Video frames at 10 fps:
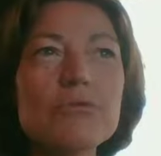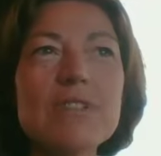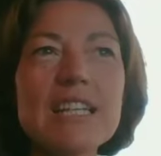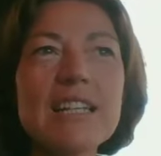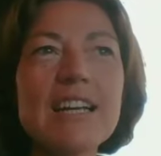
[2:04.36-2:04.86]

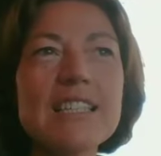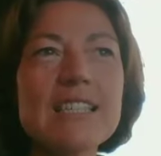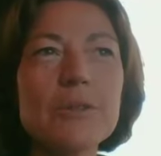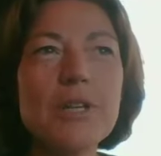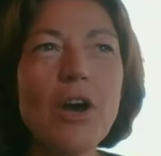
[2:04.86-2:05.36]
realize,
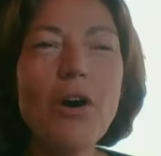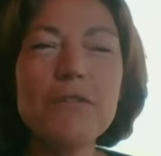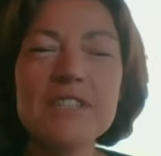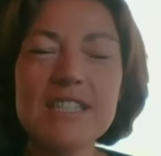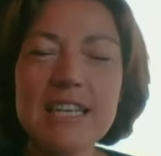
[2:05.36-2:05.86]
and we
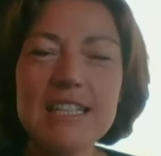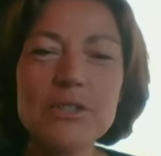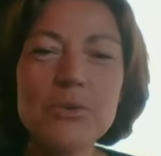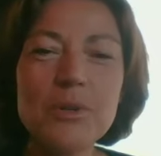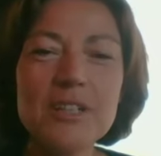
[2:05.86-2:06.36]
often said it
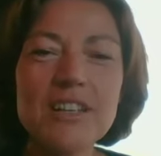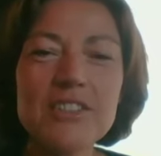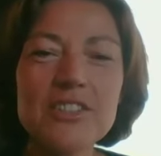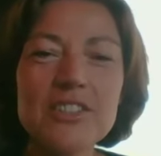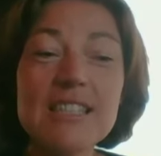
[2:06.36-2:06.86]
to one
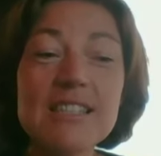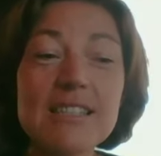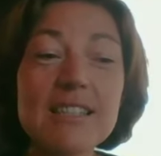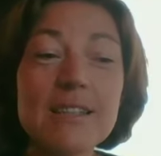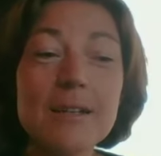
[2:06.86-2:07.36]
another, this
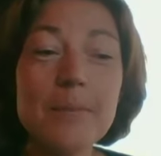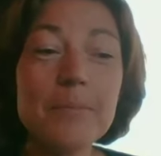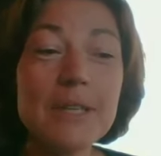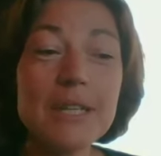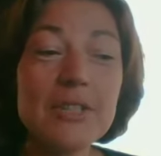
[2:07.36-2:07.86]
is a
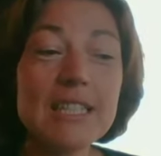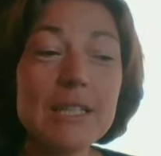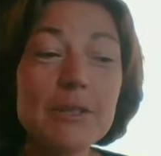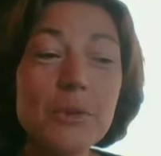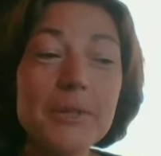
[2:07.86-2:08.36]
period
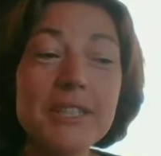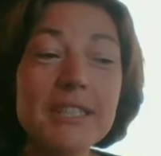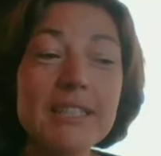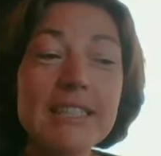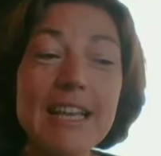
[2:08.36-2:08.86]
that we
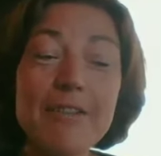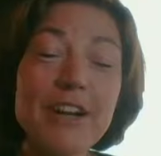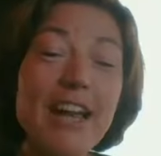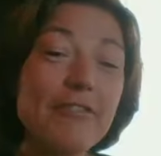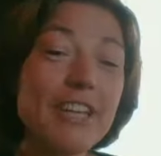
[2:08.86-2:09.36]
will never
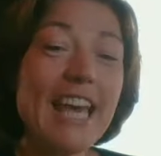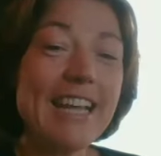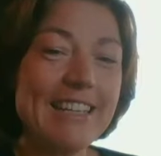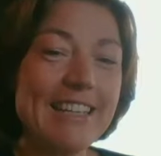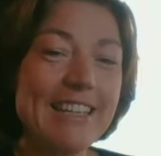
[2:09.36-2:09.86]
have
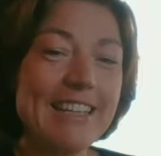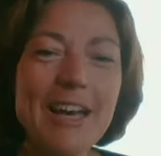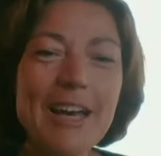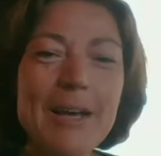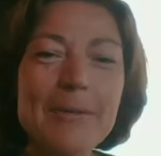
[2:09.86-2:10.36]
again,
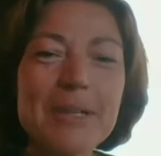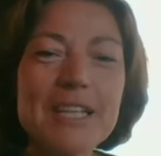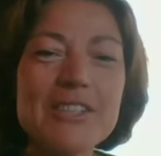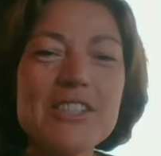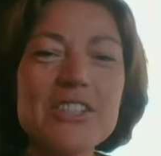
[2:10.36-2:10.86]

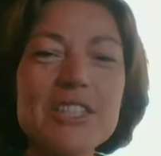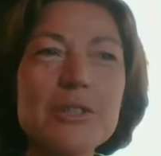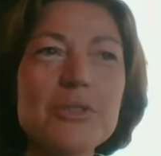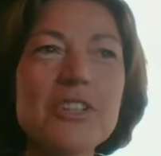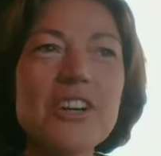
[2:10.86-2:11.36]
because the
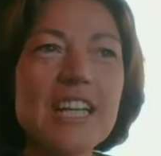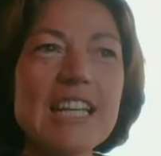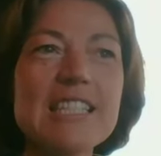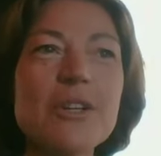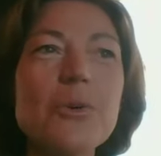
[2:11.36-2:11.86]
children are
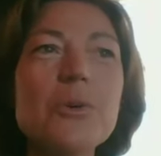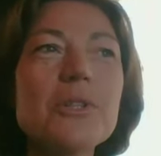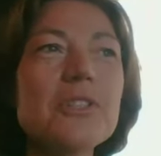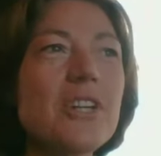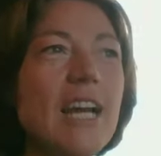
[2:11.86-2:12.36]
getting
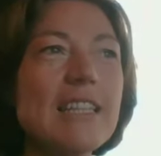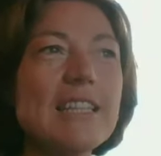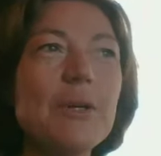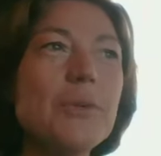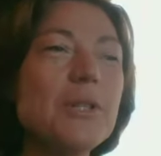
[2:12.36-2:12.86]
older and
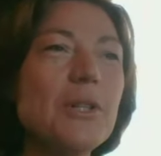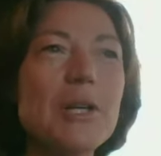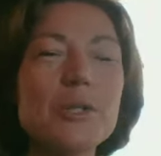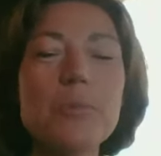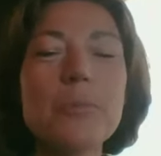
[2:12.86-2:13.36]
they
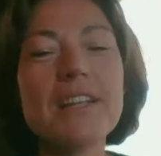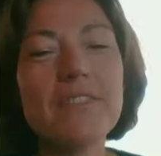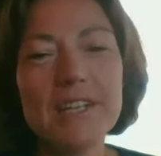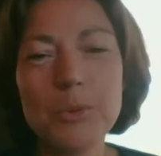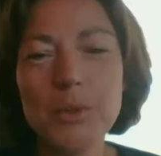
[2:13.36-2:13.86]
will spread
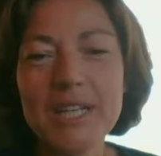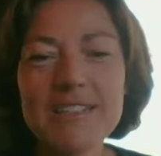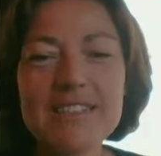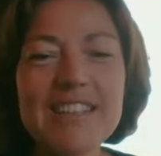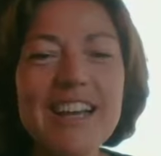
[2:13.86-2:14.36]
their
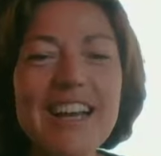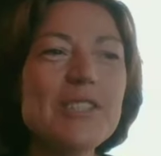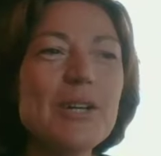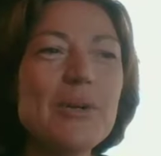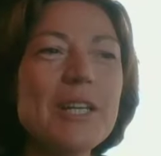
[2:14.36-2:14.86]
wings.
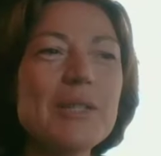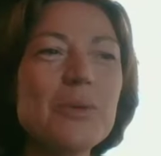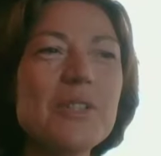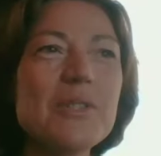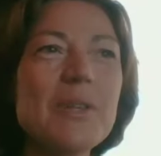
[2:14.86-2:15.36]
So it
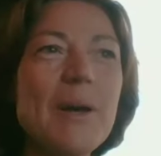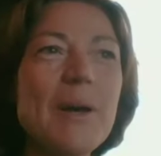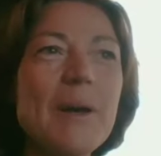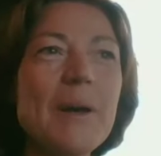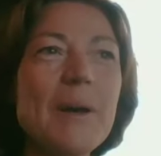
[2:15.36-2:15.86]
was
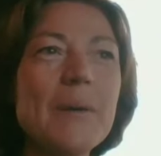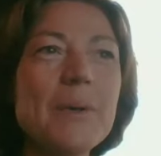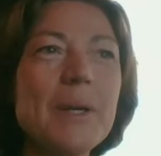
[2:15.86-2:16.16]
a